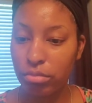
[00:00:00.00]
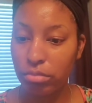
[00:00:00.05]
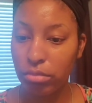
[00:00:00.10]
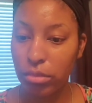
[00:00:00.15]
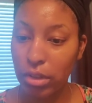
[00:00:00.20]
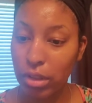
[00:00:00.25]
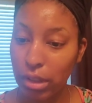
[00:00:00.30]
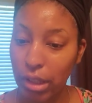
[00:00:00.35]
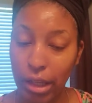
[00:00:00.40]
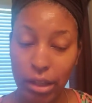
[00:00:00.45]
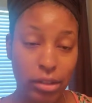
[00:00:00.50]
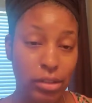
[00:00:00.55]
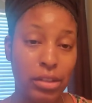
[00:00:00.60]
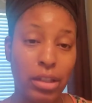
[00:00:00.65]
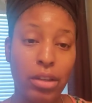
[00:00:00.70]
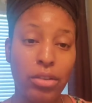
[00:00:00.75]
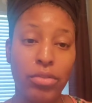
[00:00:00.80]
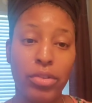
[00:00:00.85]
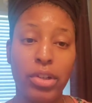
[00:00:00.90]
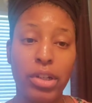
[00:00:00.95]
let's say,
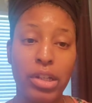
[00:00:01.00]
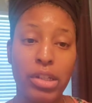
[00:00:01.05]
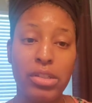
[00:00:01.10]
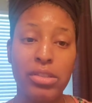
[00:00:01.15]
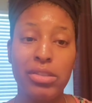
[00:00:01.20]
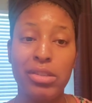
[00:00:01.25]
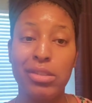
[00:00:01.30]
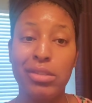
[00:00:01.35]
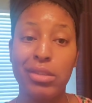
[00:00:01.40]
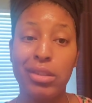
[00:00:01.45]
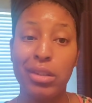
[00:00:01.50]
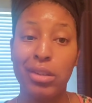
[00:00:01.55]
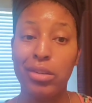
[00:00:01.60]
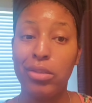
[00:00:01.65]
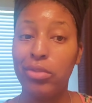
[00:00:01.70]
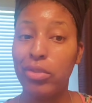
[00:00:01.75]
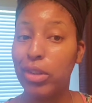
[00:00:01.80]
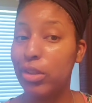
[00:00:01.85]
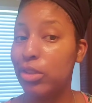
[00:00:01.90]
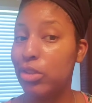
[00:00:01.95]
for instance, if
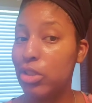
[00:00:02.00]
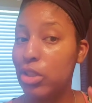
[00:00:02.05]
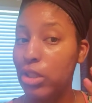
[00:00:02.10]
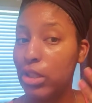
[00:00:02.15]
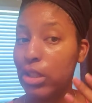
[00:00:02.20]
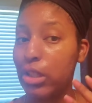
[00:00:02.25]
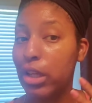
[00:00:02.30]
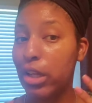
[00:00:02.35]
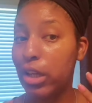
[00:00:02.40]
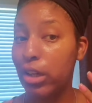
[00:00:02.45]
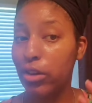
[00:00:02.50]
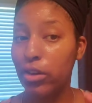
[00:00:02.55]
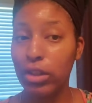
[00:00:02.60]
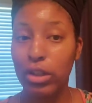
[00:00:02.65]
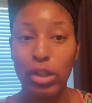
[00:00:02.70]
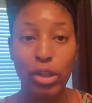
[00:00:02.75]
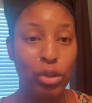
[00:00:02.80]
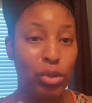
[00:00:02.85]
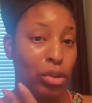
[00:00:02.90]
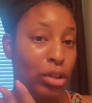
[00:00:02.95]
in the cheek area
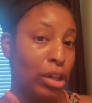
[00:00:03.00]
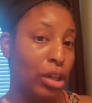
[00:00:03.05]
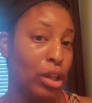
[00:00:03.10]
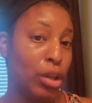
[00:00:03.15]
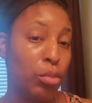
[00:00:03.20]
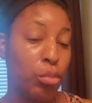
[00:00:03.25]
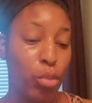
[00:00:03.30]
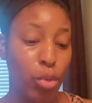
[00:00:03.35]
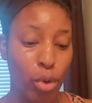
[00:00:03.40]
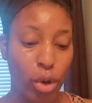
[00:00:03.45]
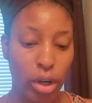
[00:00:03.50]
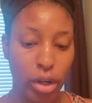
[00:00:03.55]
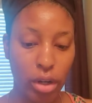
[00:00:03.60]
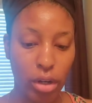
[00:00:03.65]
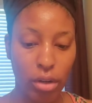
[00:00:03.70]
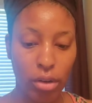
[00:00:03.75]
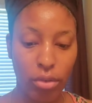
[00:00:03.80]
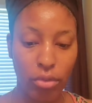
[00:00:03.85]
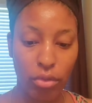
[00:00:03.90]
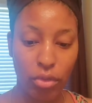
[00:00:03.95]
you need more
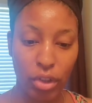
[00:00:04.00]
of